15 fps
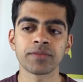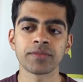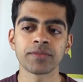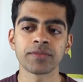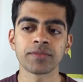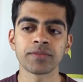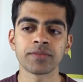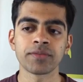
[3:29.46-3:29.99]

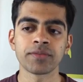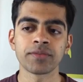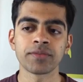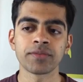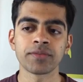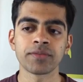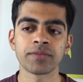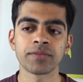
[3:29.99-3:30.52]

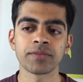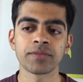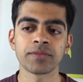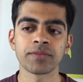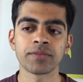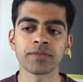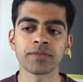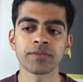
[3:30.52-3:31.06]

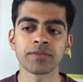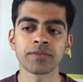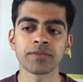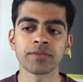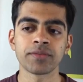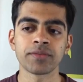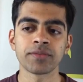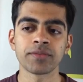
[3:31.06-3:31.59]

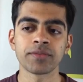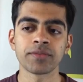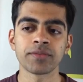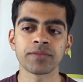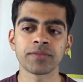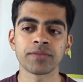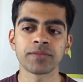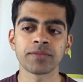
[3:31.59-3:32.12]

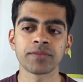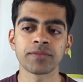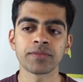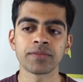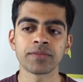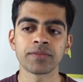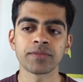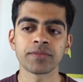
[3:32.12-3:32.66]

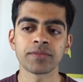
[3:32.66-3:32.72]
This person isn't speaking.